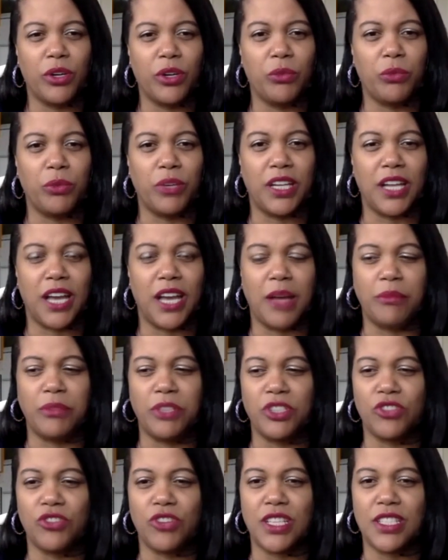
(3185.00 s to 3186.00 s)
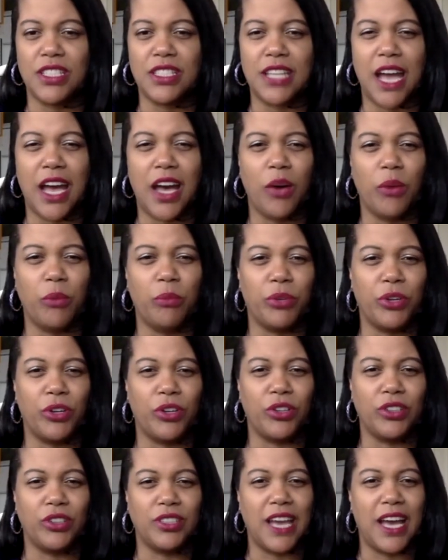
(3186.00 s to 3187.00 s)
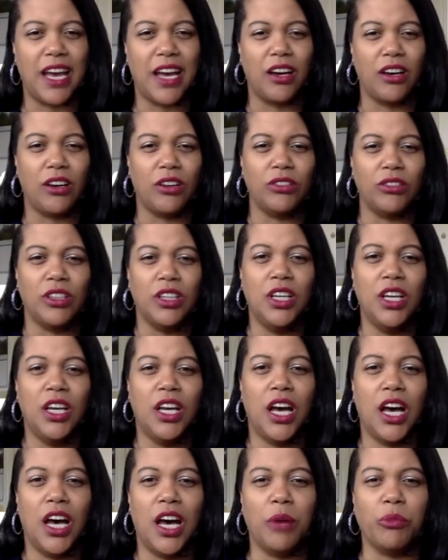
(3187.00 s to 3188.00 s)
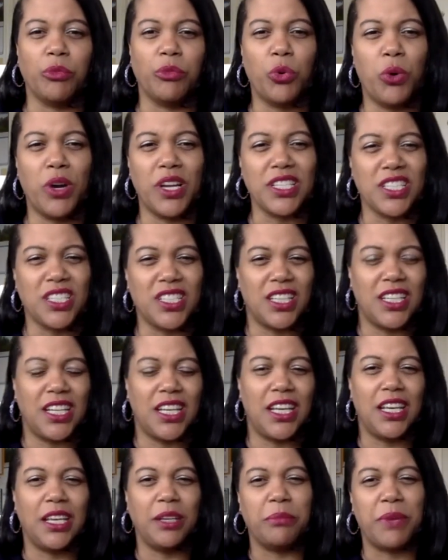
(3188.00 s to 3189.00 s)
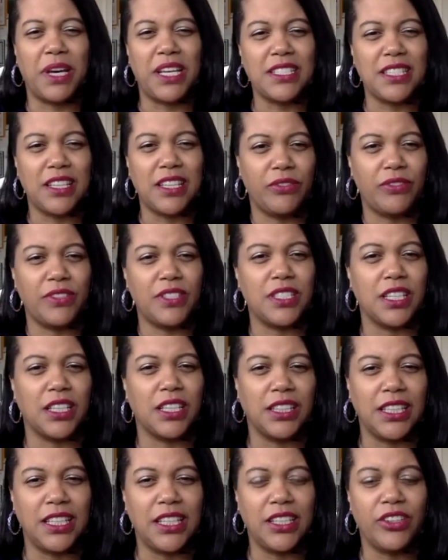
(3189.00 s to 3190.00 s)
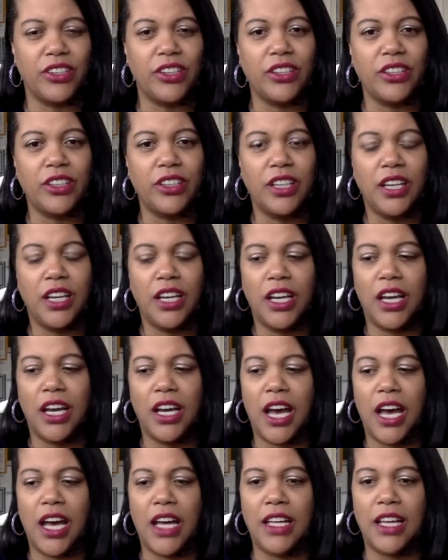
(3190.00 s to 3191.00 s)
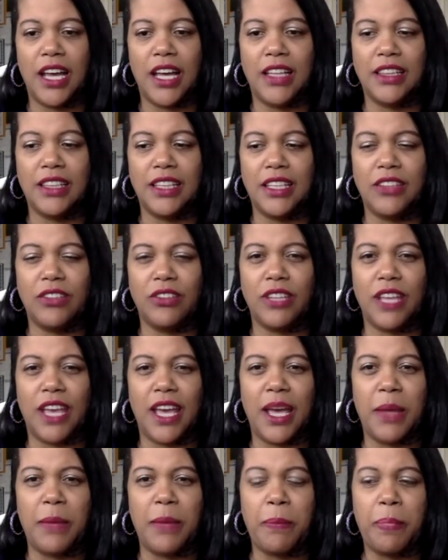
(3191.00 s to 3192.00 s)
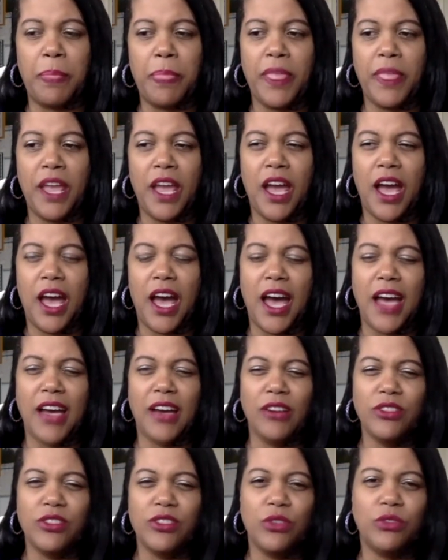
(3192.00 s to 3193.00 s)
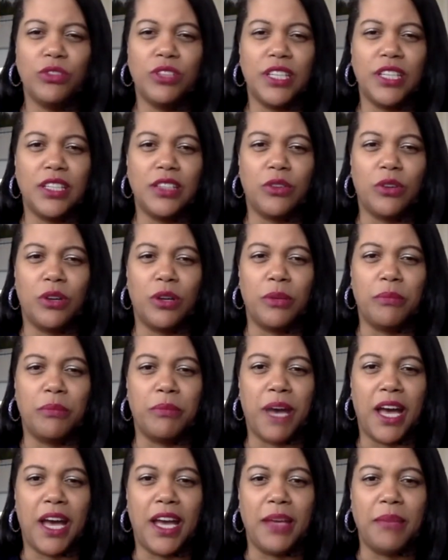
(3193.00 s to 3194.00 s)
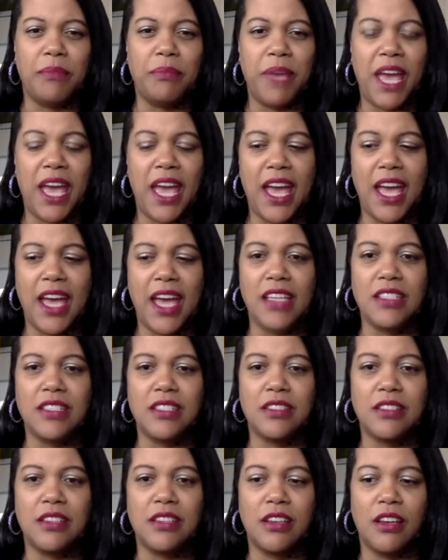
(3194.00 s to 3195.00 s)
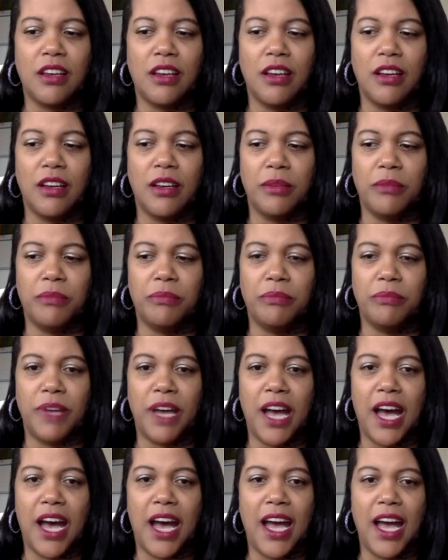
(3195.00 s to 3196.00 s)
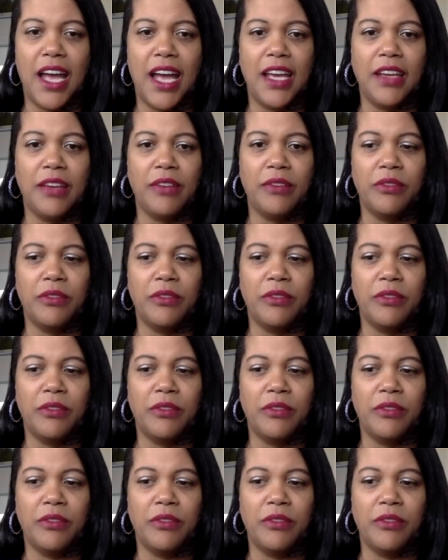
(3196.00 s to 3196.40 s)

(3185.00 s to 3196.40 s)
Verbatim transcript: when I'm stressed out, burned out, um, questioning myself as a leader. I, I, lean on that. I also lean on my past. Um, I